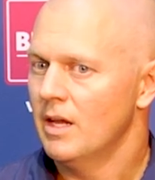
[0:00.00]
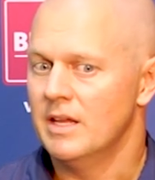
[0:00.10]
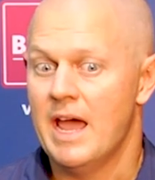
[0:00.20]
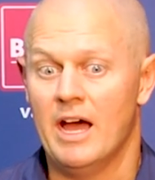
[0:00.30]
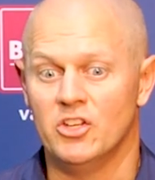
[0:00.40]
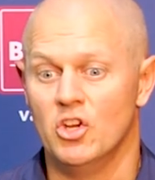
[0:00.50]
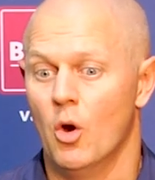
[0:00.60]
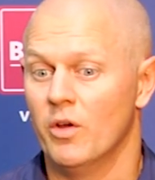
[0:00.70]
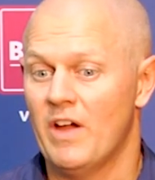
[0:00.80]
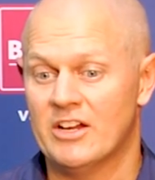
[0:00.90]
Yeah, you
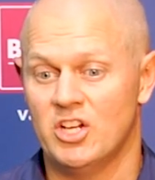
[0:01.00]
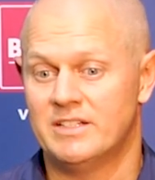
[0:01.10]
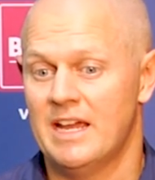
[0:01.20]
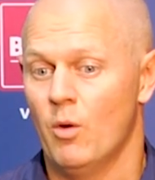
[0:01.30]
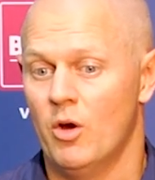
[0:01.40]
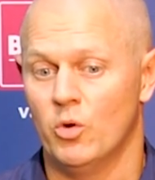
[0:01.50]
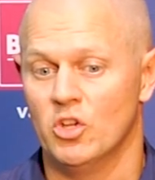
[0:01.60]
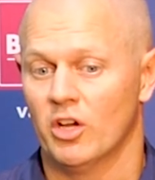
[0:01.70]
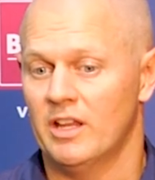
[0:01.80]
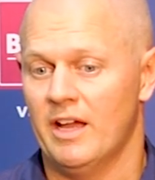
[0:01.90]
know, we've actually, I tell you what, when
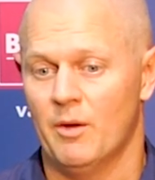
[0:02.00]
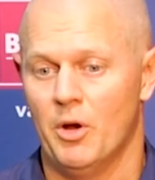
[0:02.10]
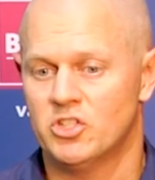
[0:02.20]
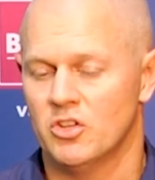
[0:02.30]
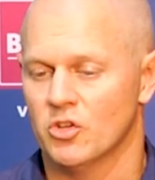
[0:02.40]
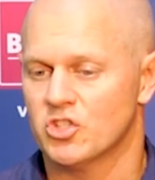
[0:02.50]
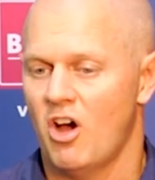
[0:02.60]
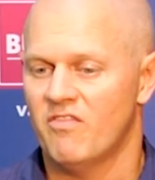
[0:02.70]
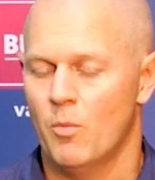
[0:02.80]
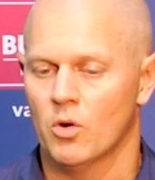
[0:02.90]
you look at like a bunch of those
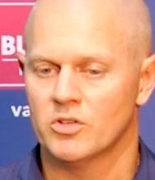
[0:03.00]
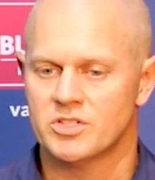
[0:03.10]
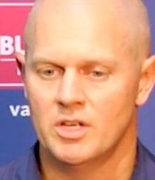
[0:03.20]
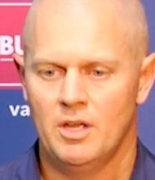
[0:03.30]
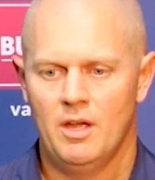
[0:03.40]
sophomores,